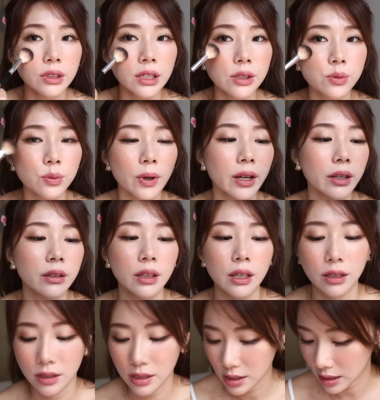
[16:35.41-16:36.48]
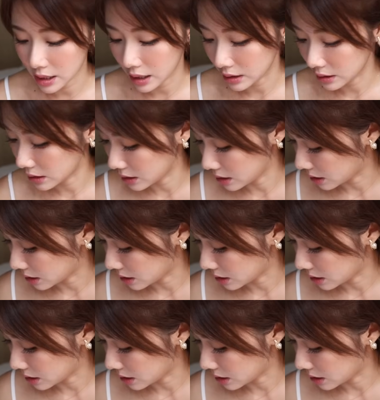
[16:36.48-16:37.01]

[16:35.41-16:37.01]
That's one. Okay, this color